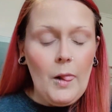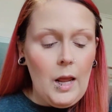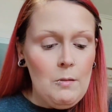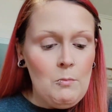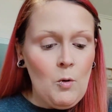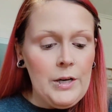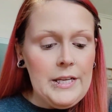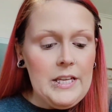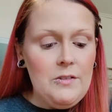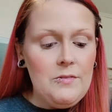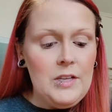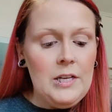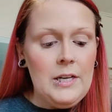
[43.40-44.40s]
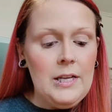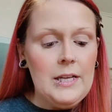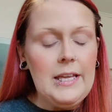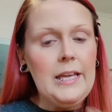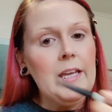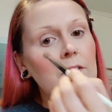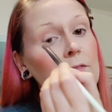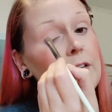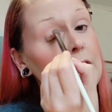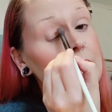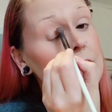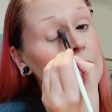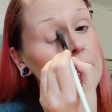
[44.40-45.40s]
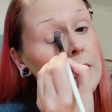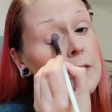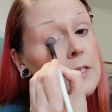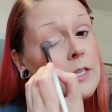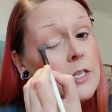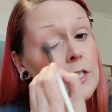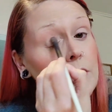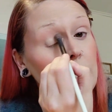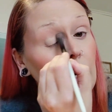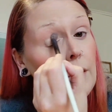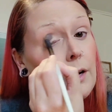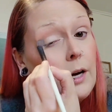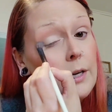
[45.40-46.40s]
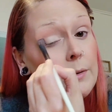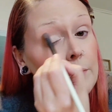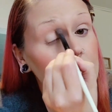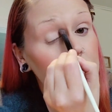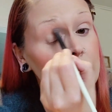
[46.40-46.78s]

a more even canvas to start on.